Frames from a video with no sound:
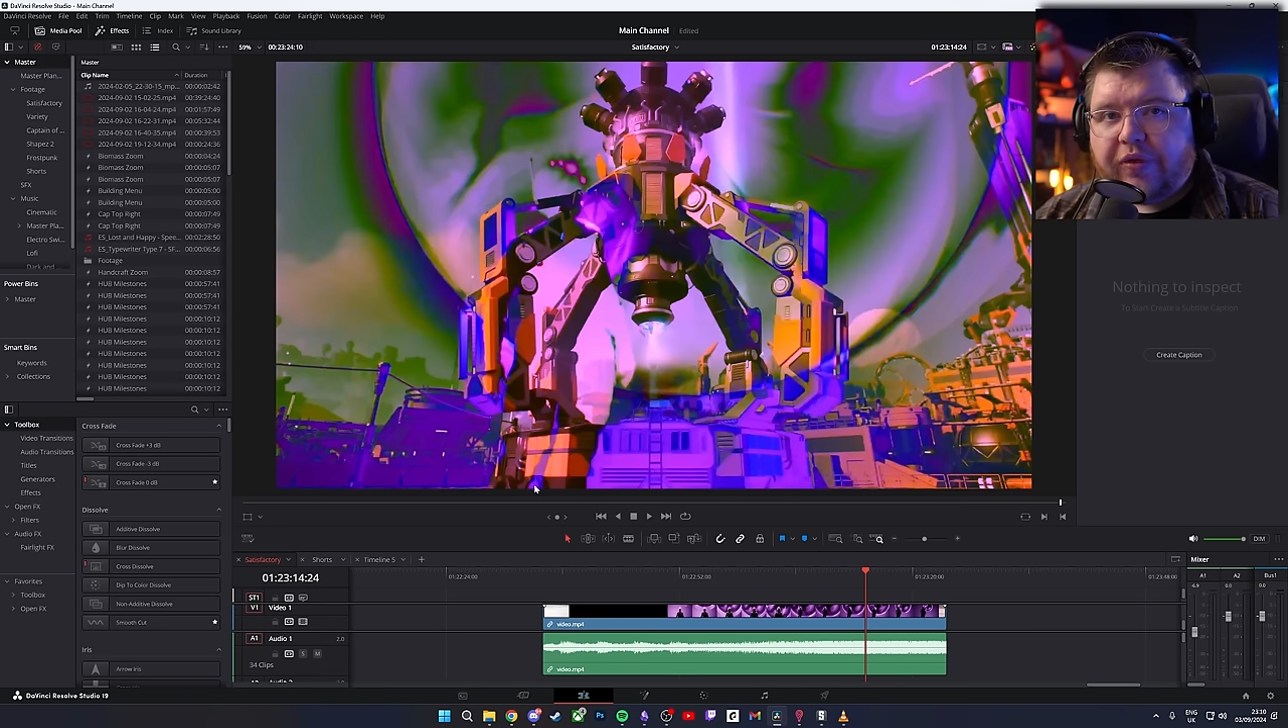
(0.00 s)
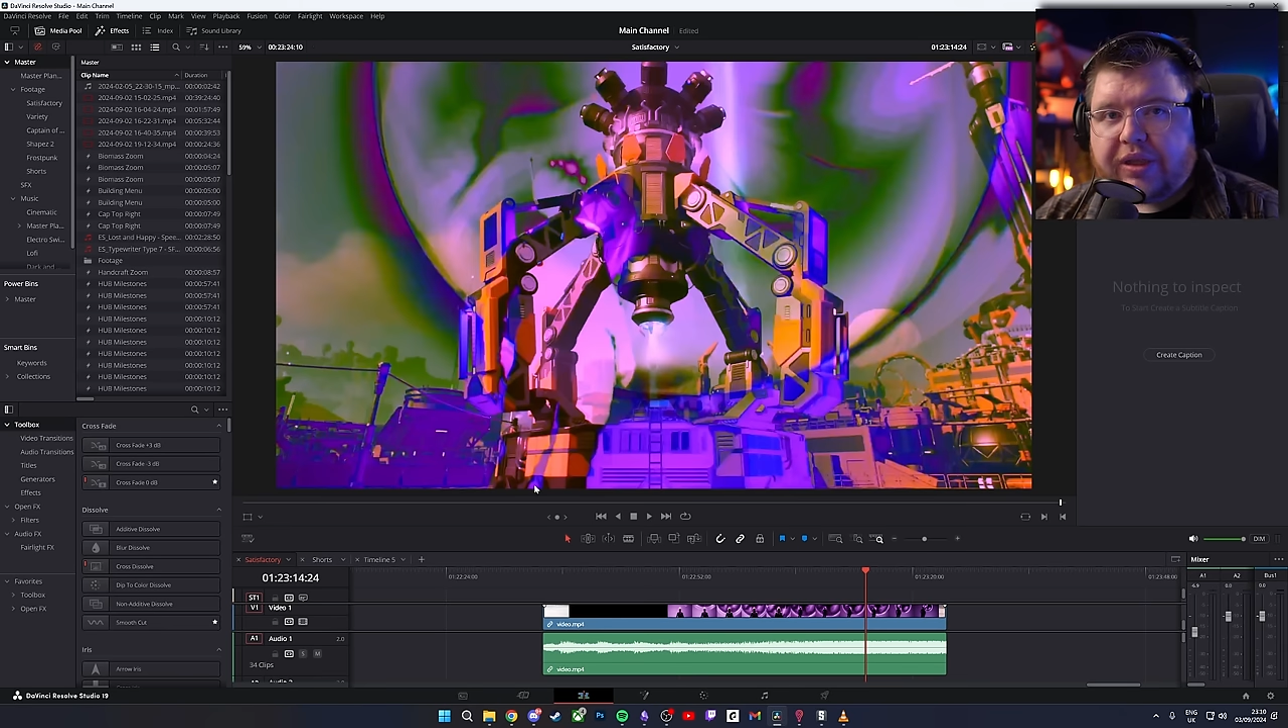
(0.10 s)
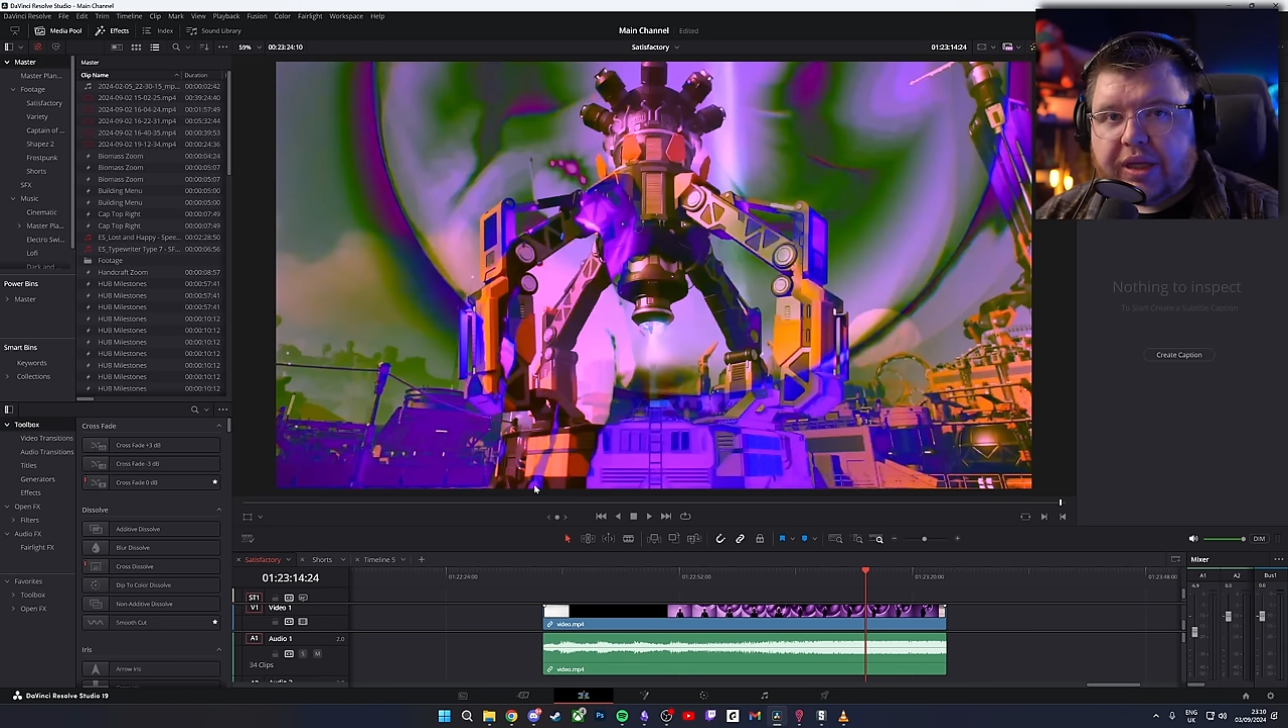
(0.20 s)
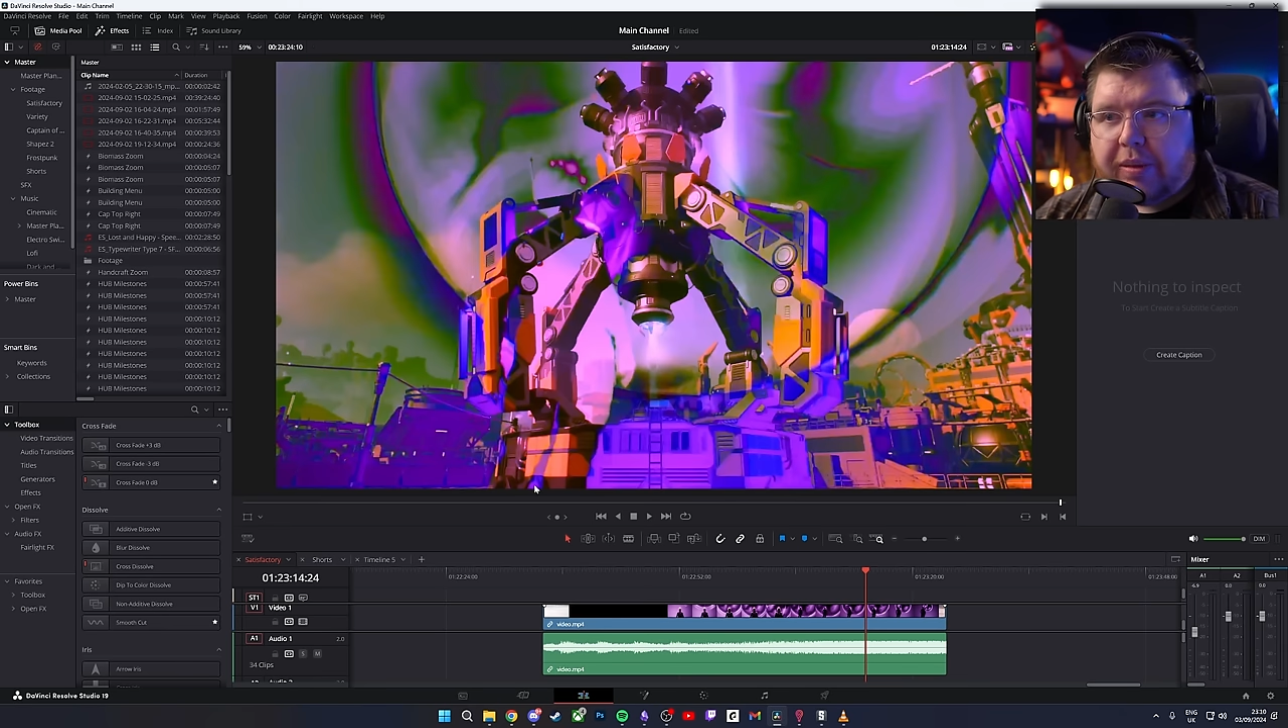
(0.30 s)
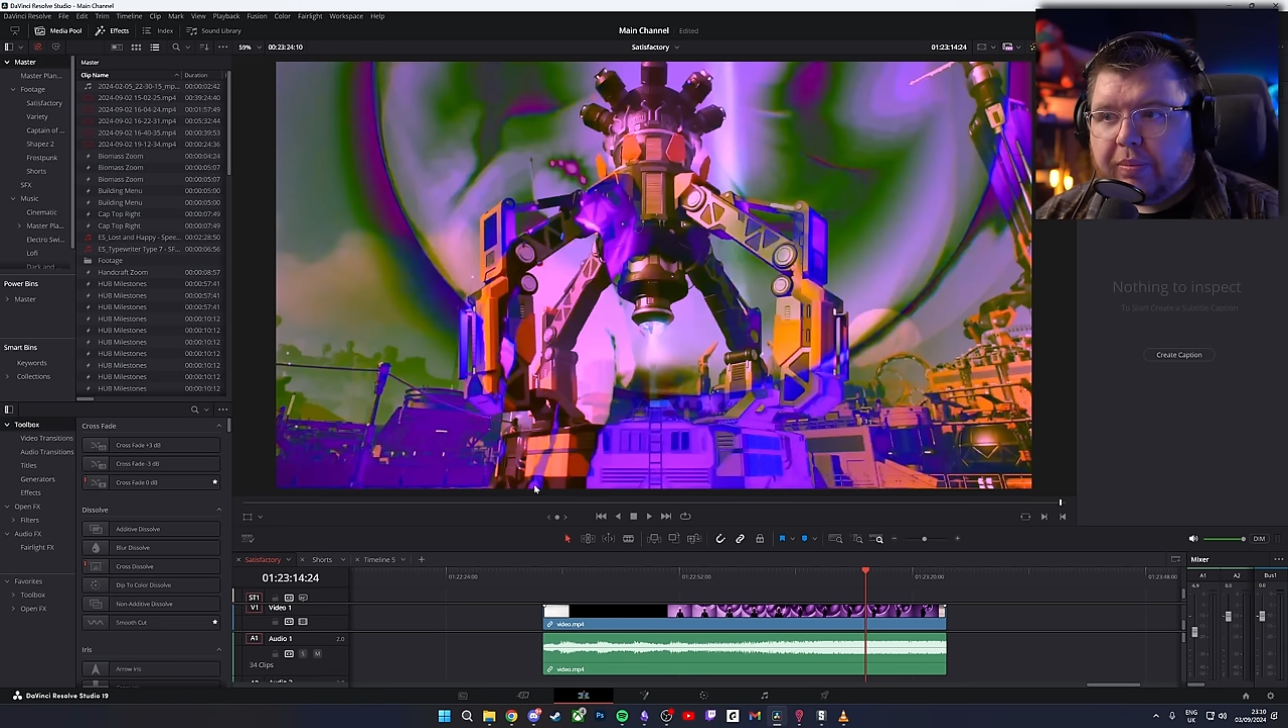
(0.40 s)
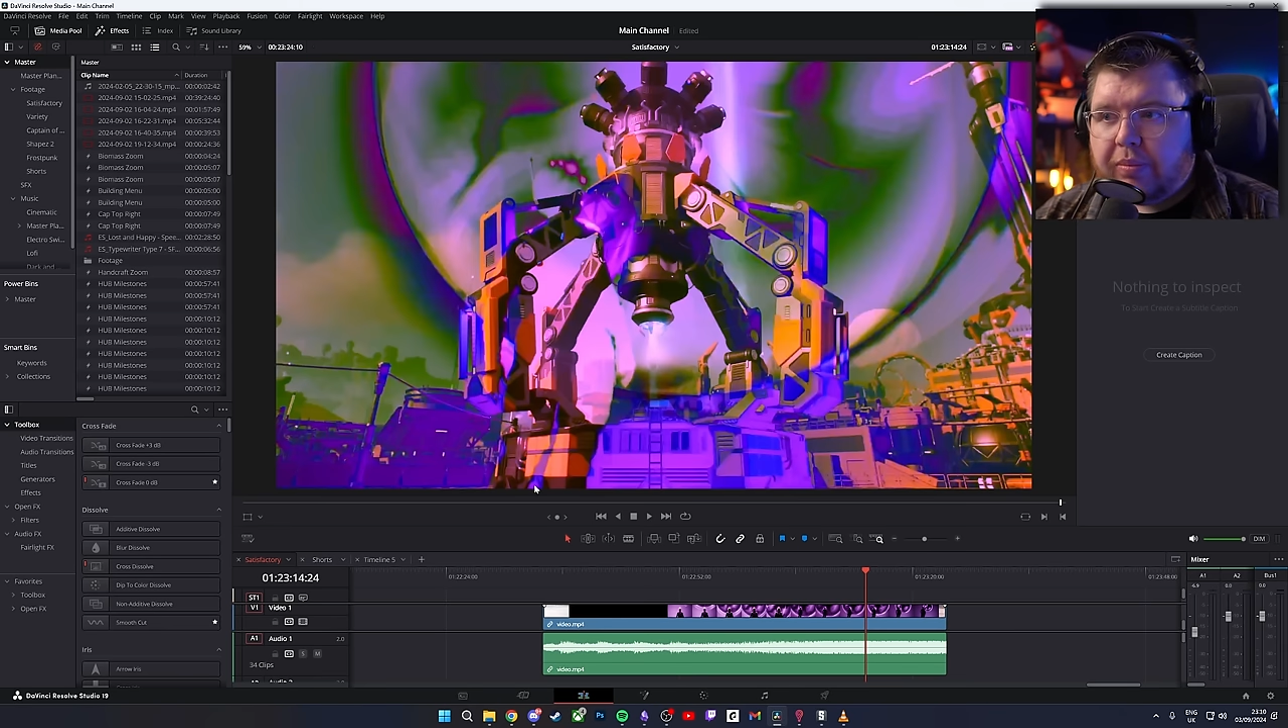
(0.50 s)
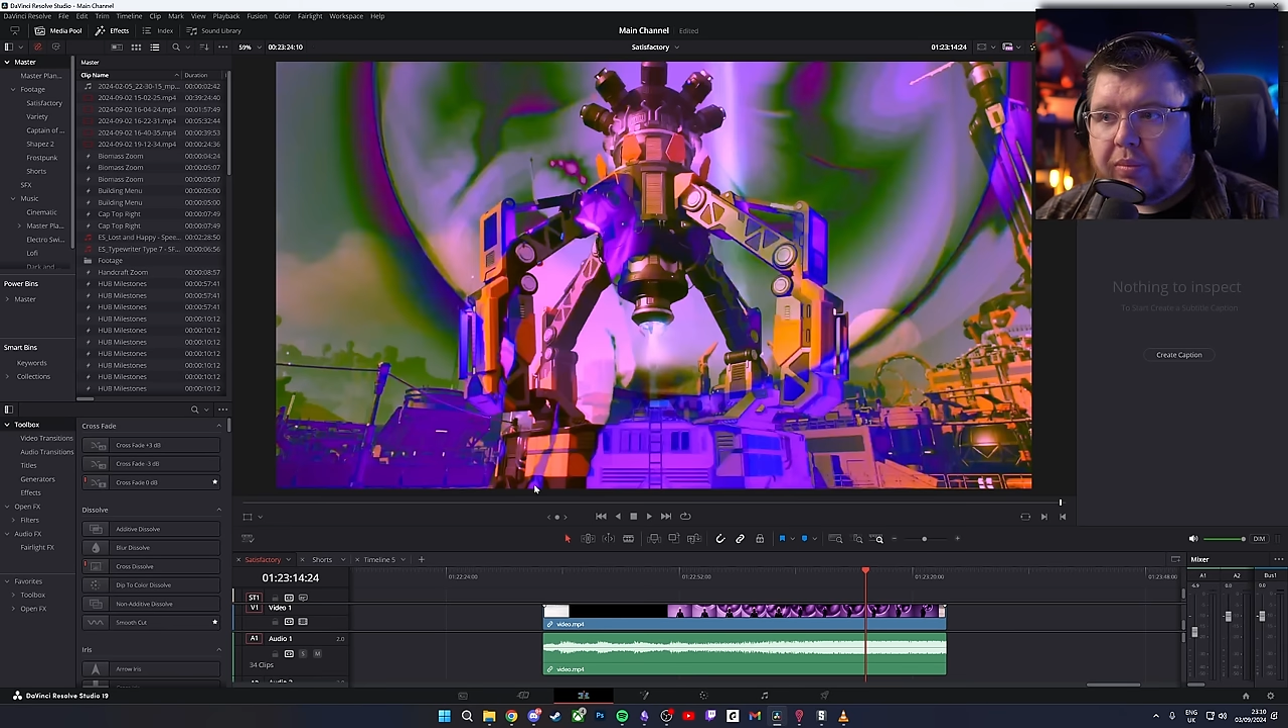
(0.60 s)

stain